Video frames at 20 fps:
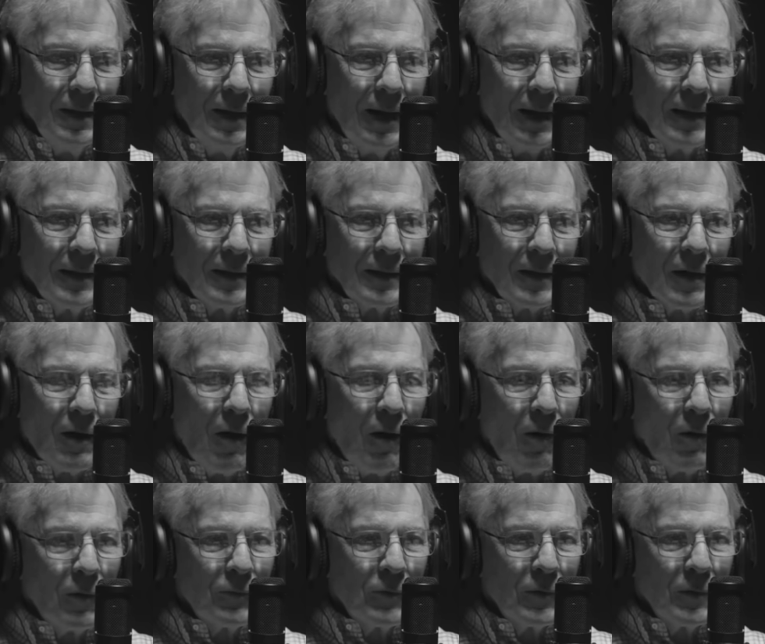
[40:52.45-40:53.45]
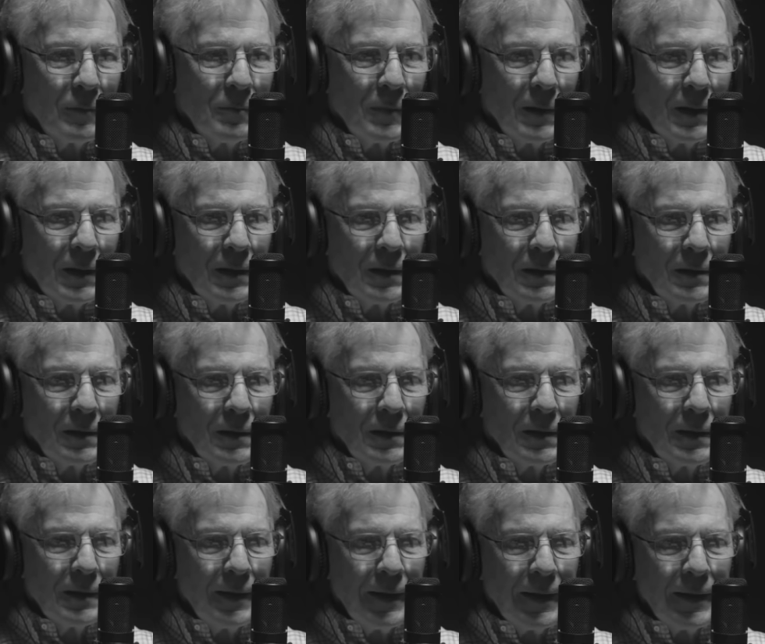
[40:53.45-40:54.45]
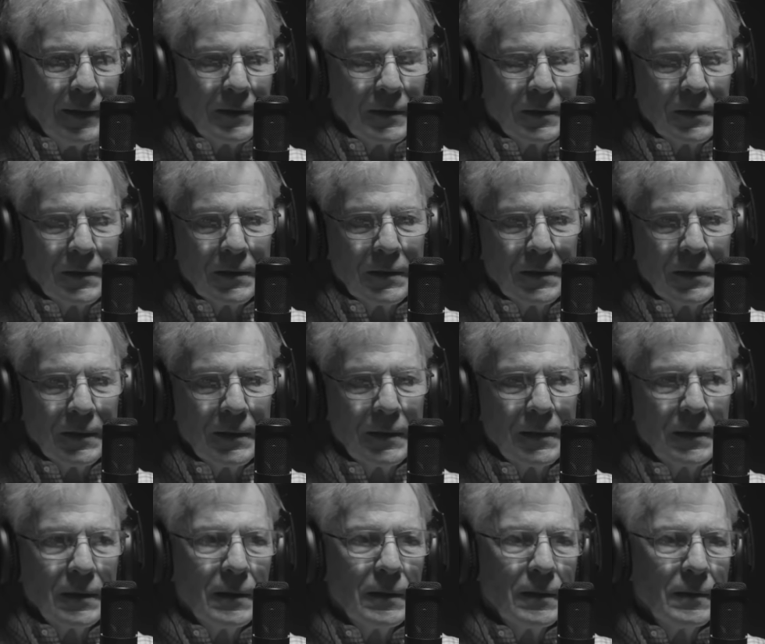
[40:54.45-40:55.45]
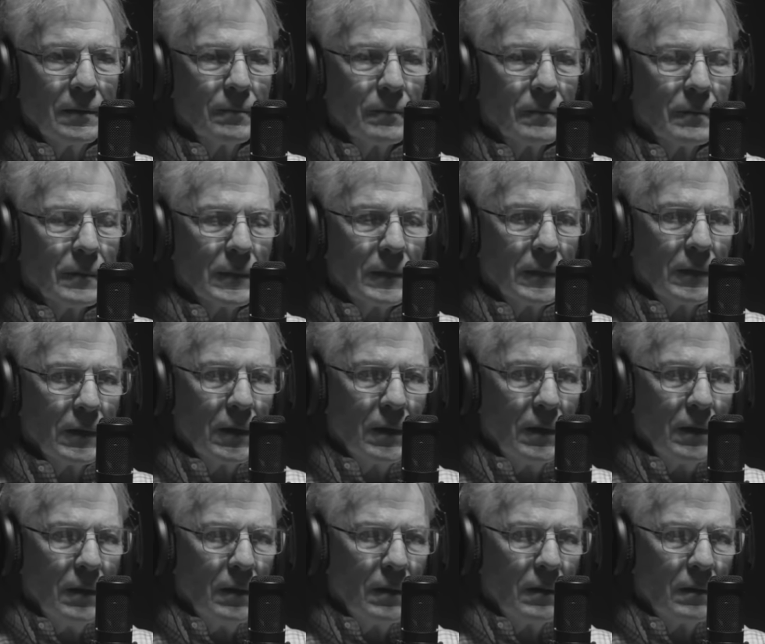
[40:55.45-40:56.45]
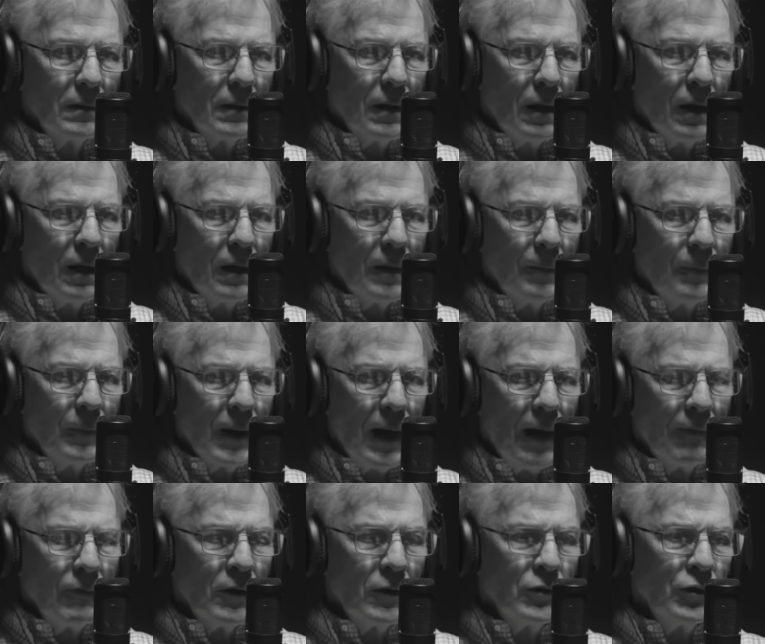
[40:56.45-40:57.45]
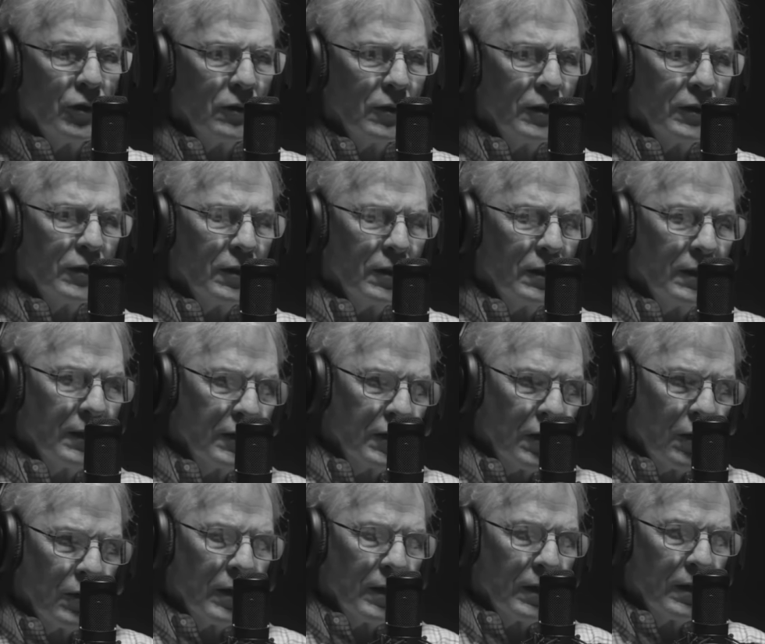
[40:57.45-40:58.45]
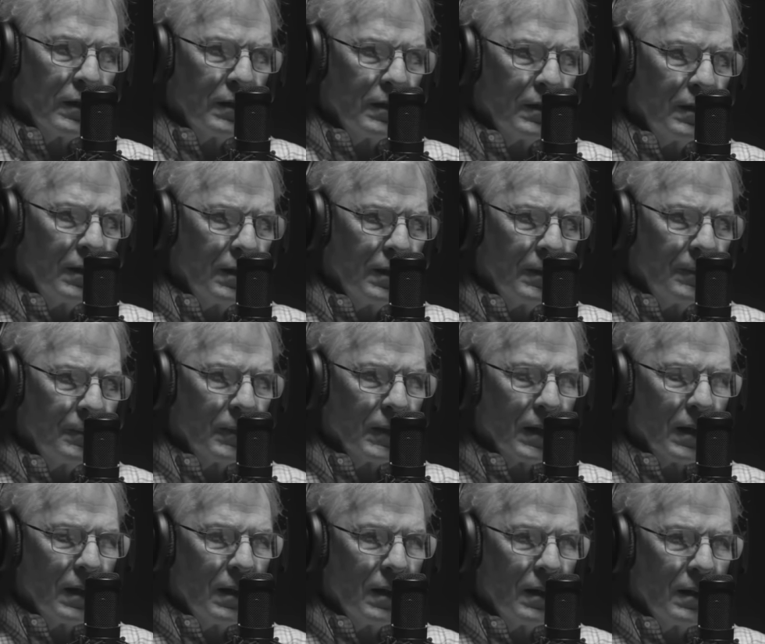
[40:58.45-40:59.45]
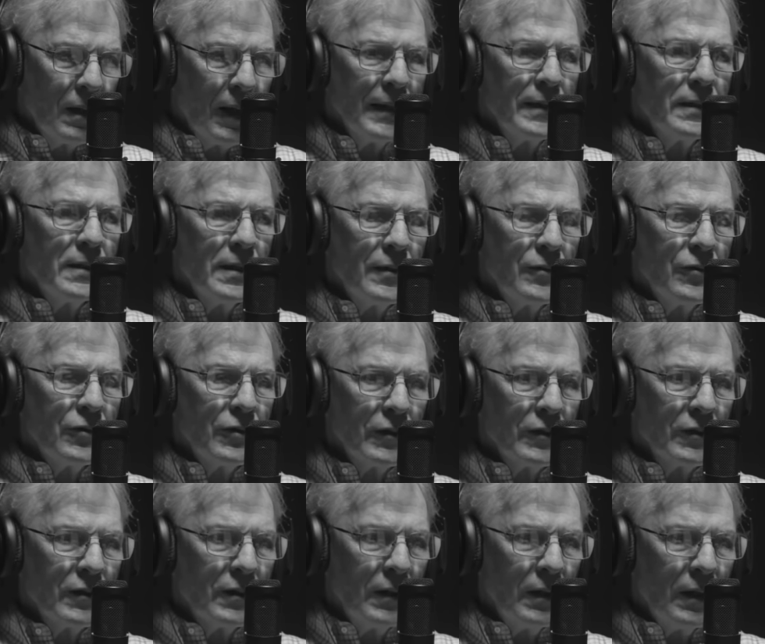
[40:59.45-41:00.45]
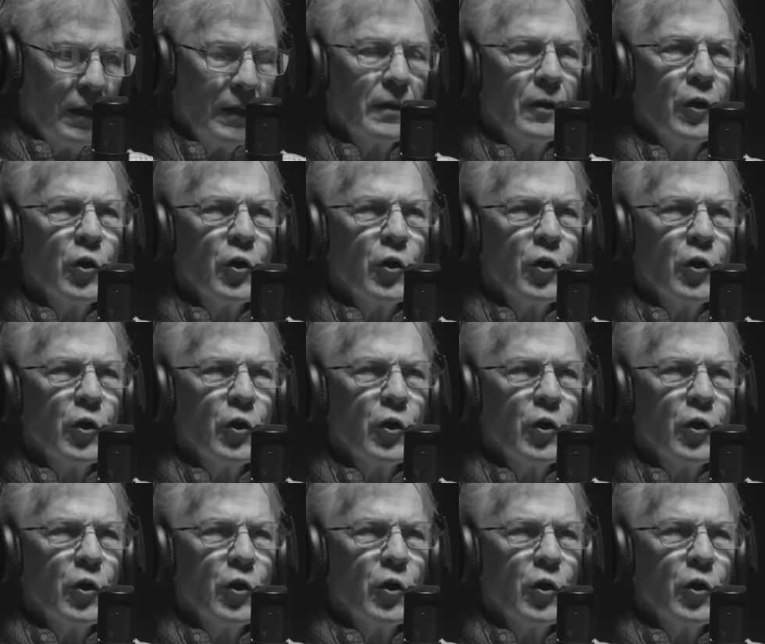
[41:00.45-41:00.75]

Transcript: I got a call from the desk that said, I've got you listed as owning a 1968